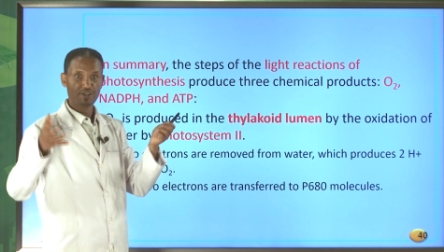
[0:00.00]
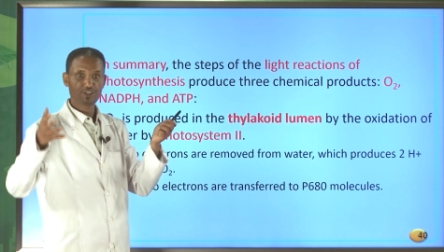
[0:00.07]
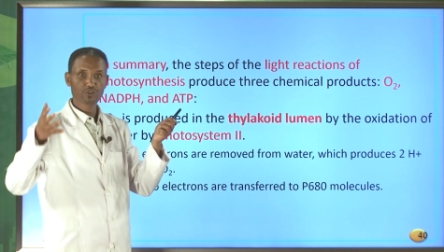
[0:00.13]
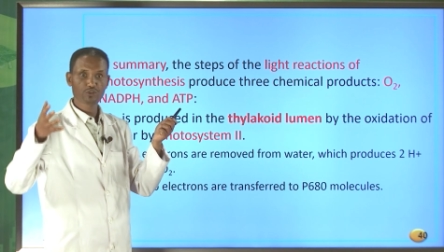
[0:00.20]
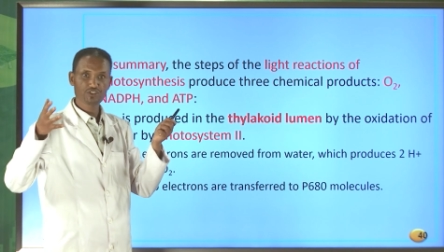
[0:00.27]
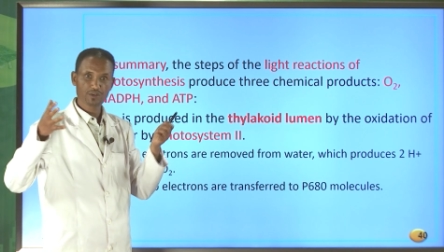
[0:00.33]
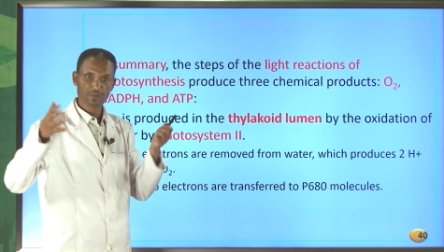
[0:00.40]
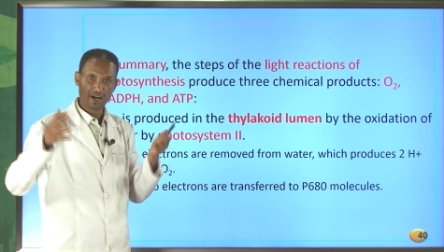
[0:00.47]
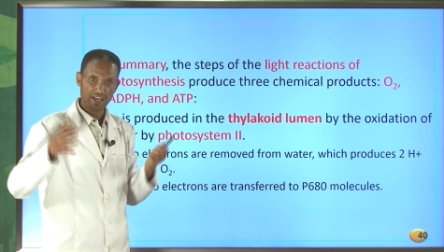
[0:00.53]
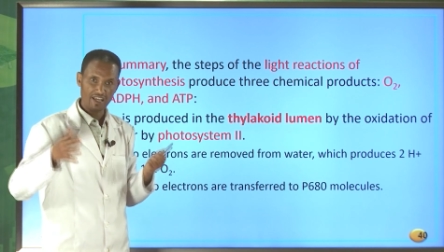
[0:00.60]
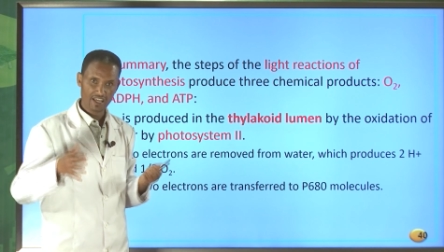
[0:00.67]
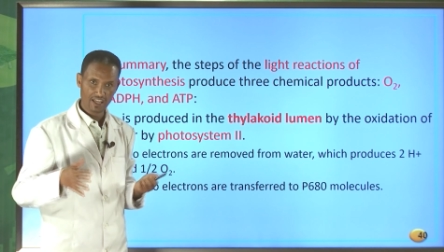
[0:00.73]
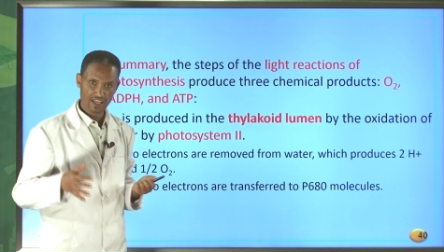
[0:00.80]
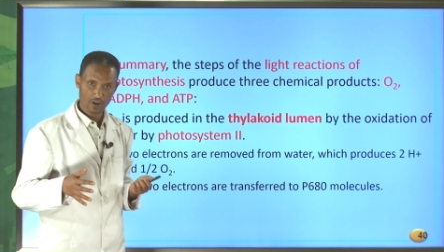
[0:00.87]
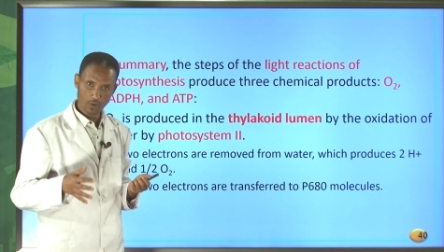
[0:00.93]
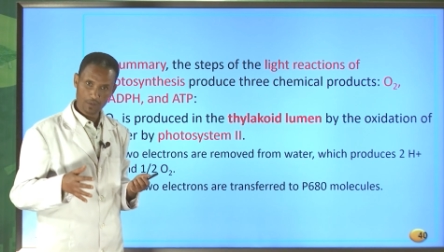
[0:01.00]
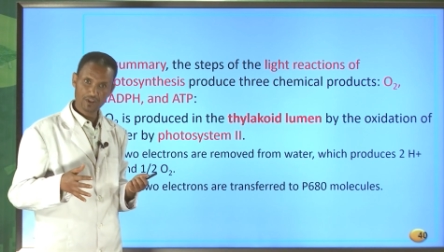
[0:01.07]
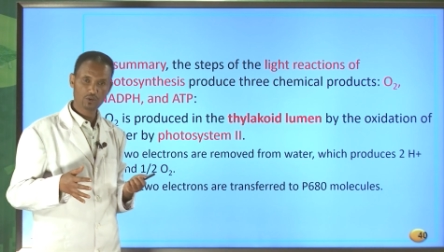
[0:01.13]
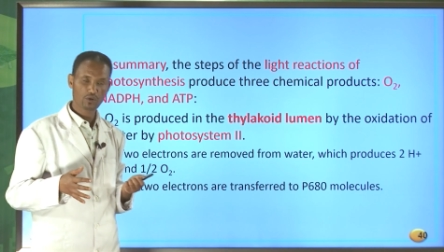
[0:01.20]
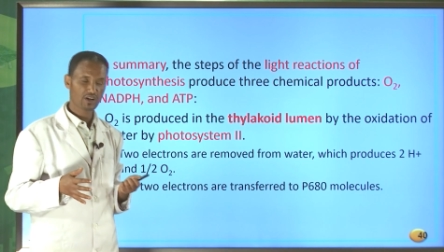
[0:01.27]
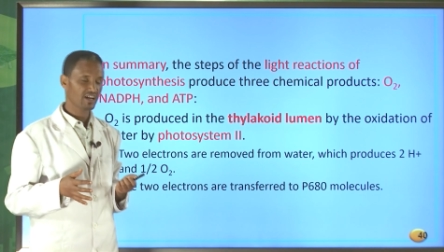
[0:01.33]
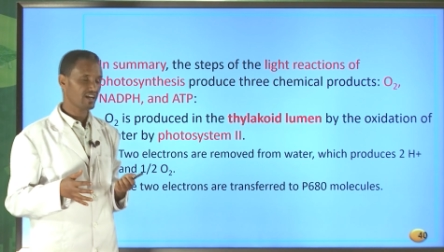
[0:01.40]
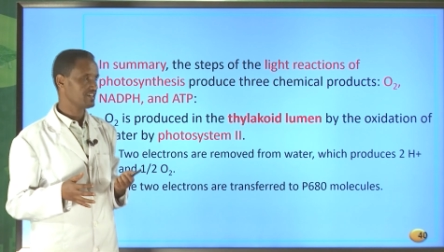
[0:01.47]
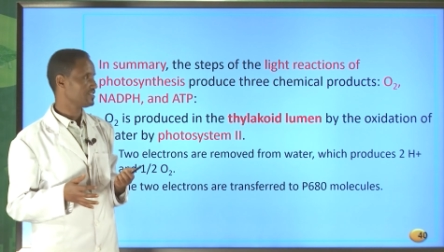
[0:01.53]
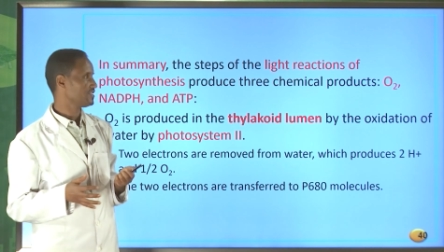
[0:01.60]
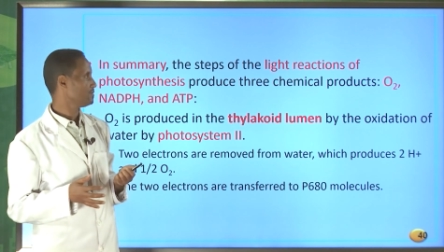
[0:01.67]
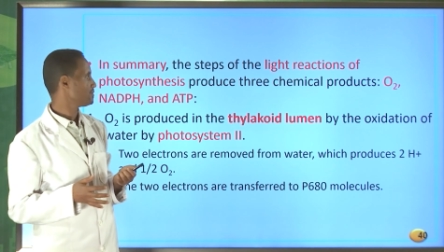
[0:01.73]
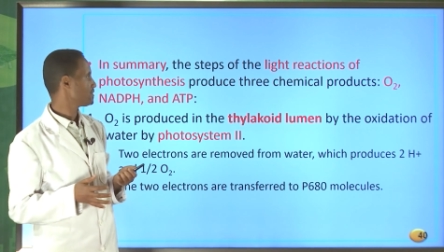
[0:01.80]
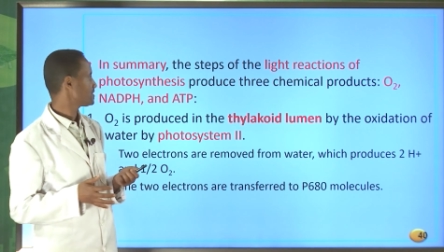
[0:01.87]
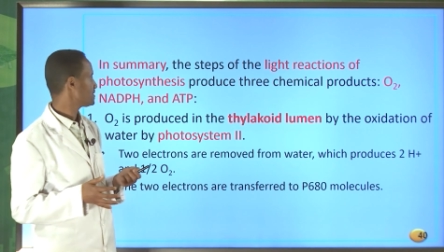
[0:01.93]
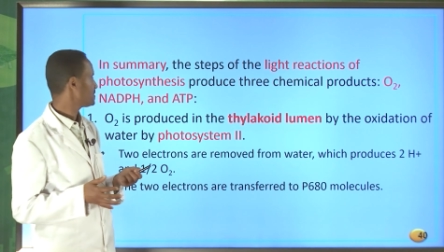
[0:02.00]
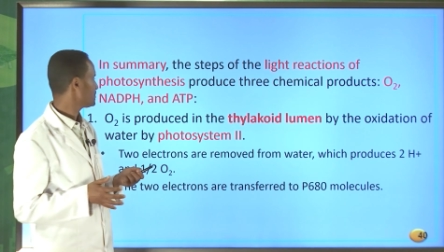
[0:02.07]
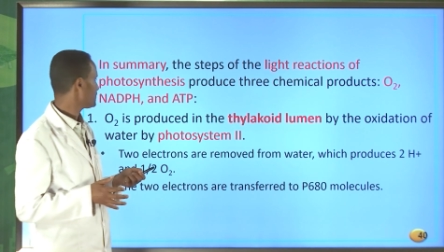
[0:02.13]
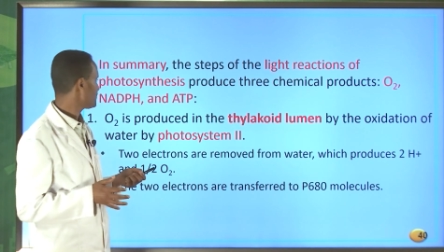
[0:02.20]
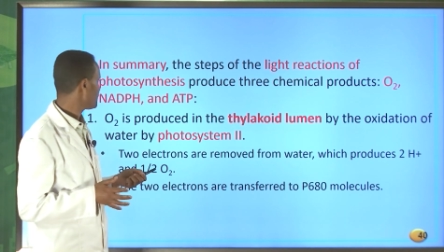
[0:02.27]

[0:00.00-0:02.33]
be used by aerobic organisms.